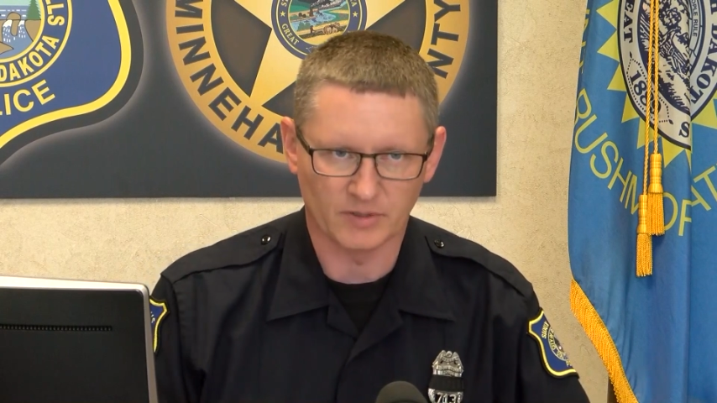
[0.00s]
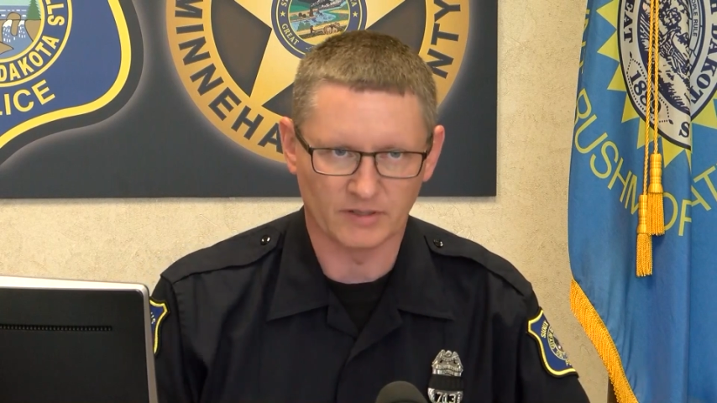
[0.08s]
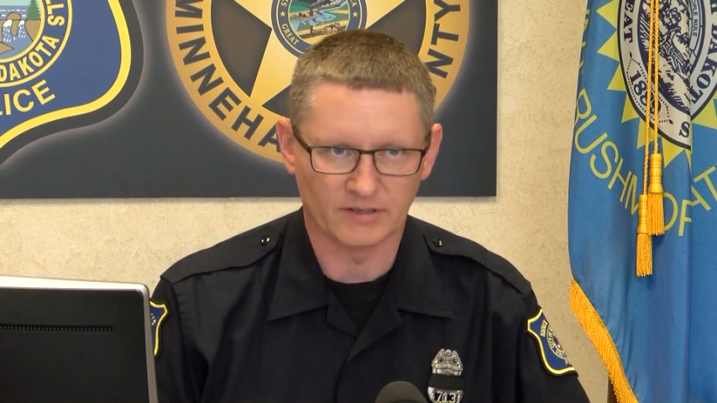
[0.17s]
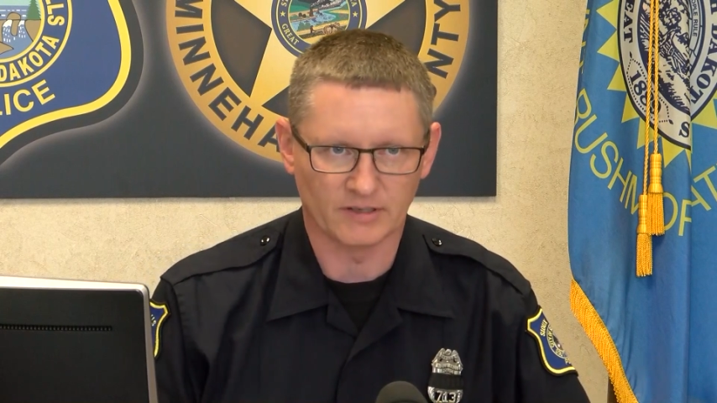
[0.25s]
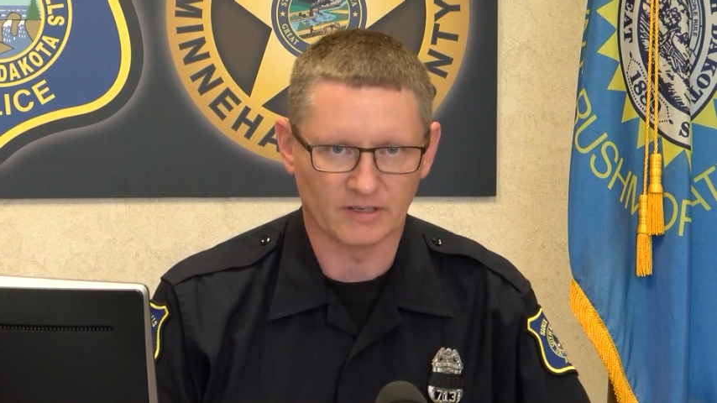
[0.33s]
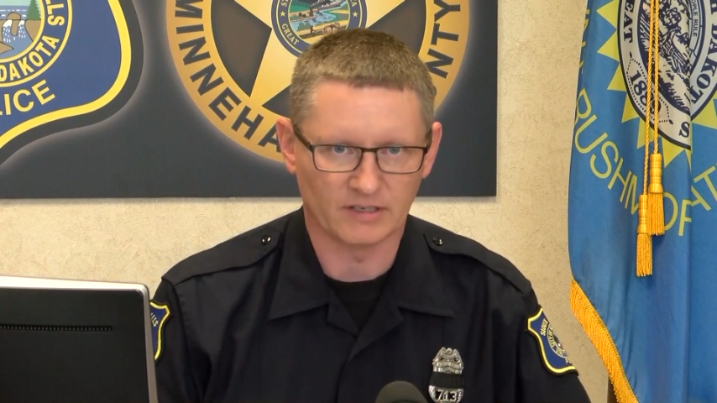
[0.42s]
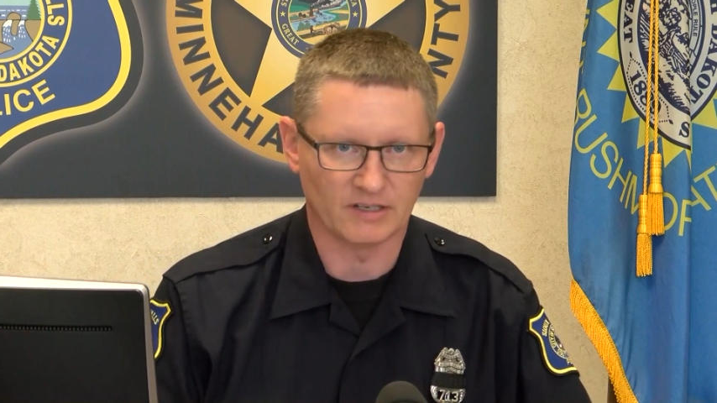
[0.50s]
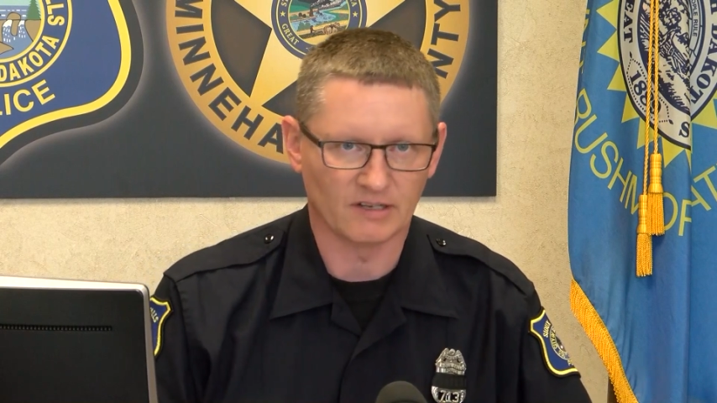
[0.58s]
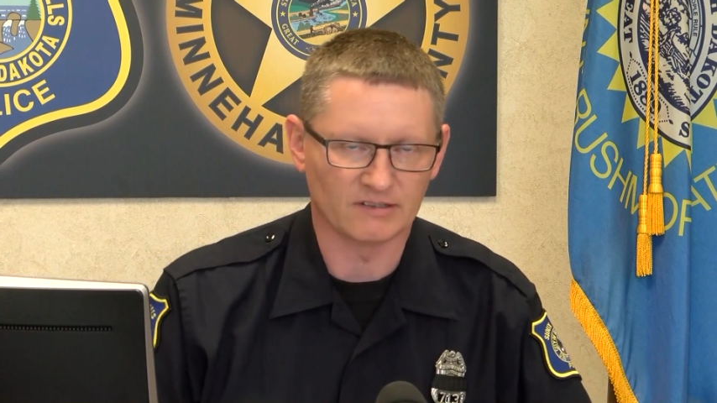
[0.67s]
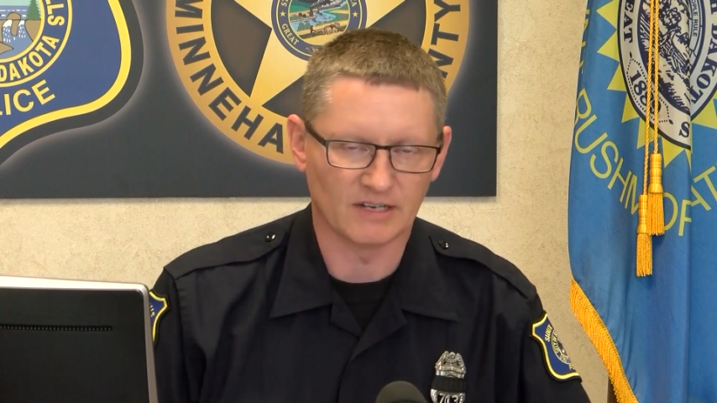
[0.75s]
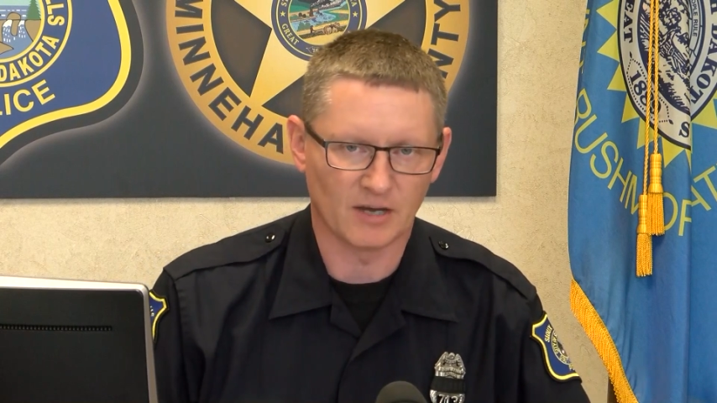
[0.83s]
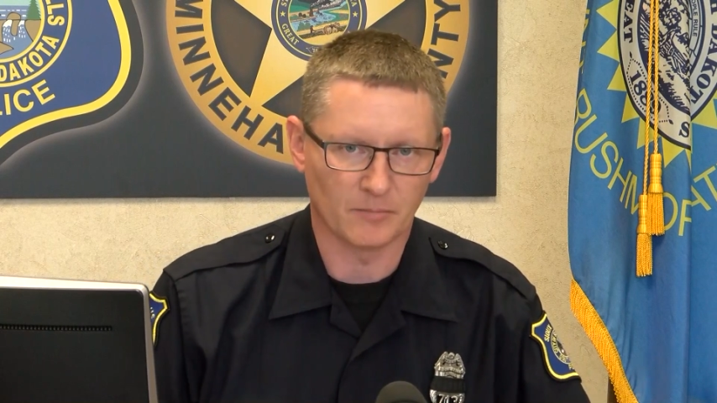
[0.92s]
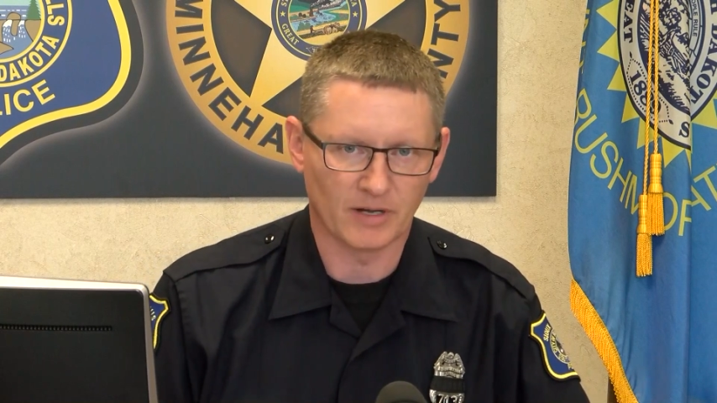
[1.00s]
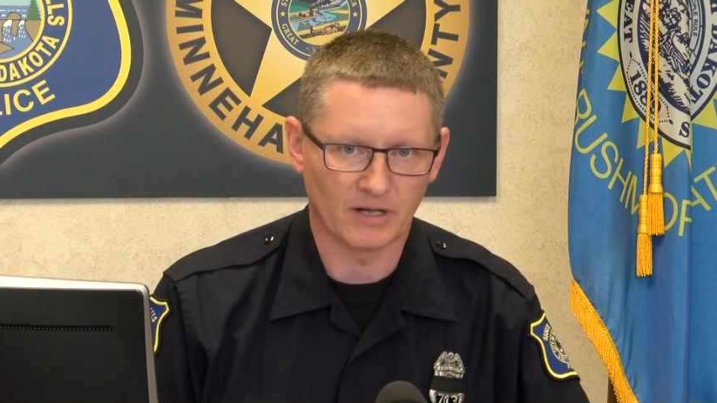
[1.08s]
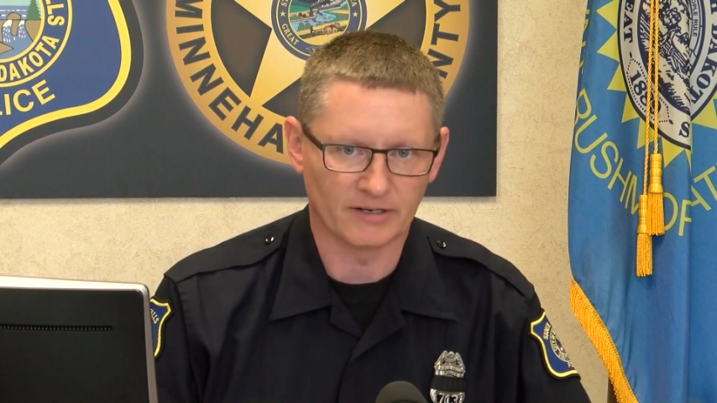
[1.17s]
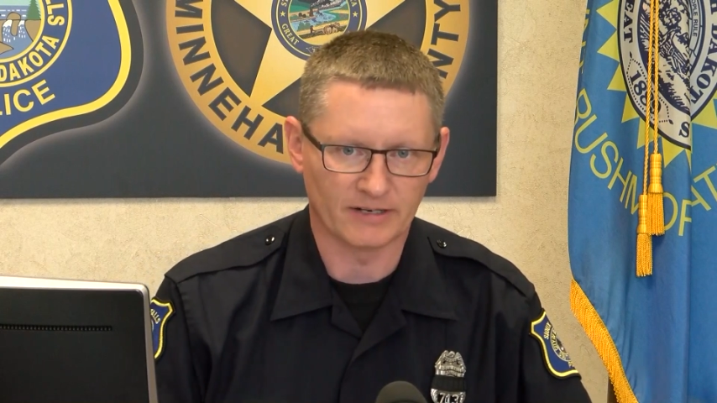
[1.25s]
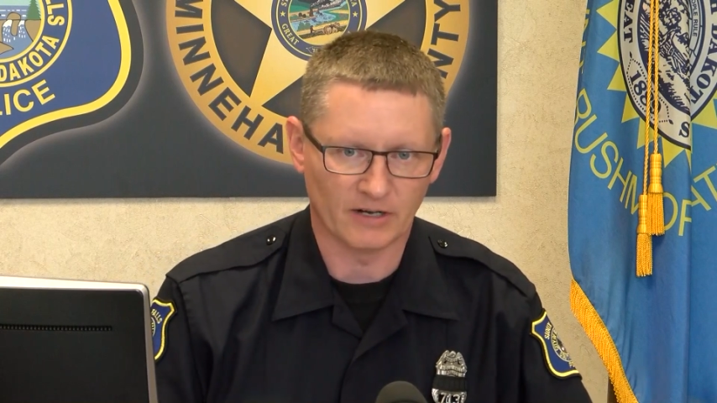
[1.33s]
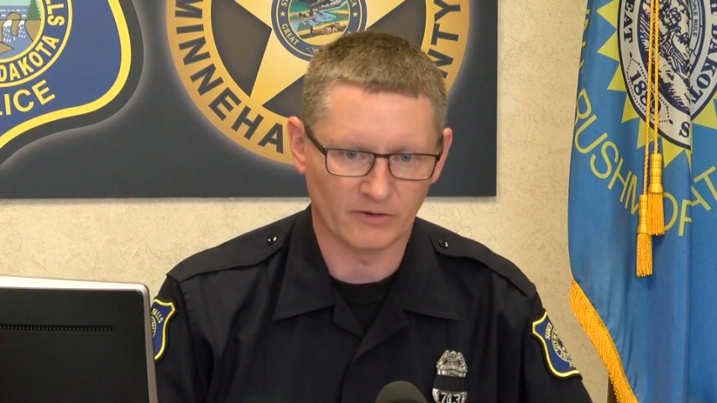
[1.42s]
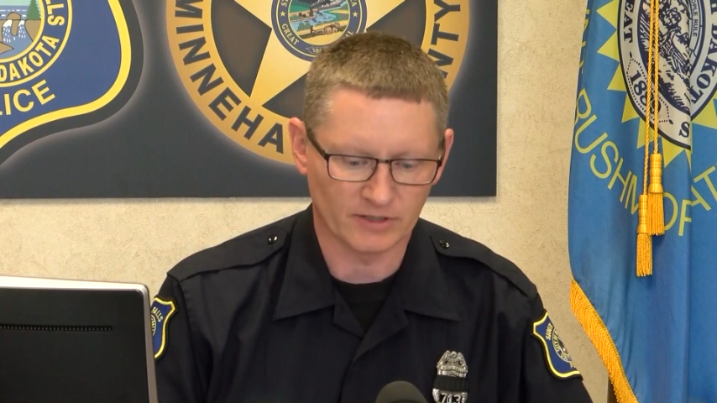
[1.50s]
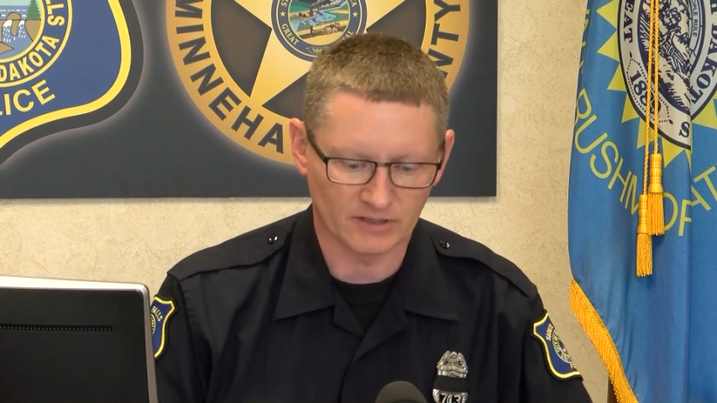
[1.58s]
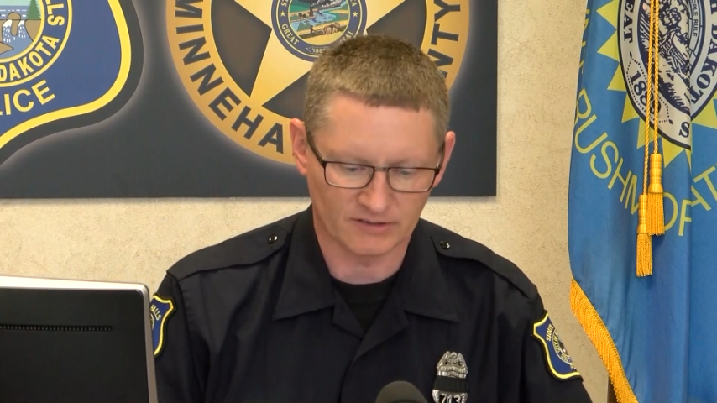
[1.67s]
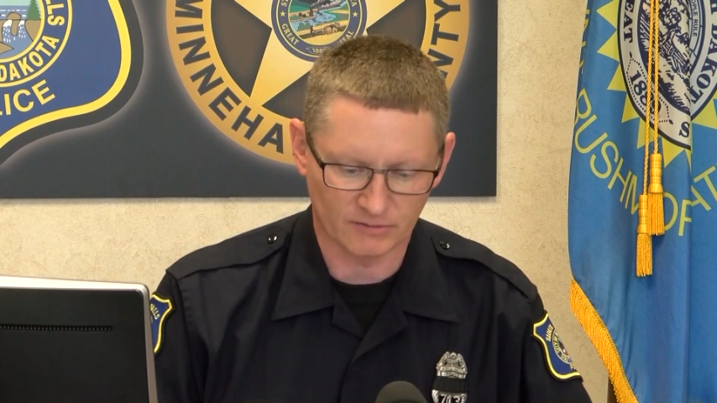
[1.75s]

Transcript: but uh, he has not bonded out yet,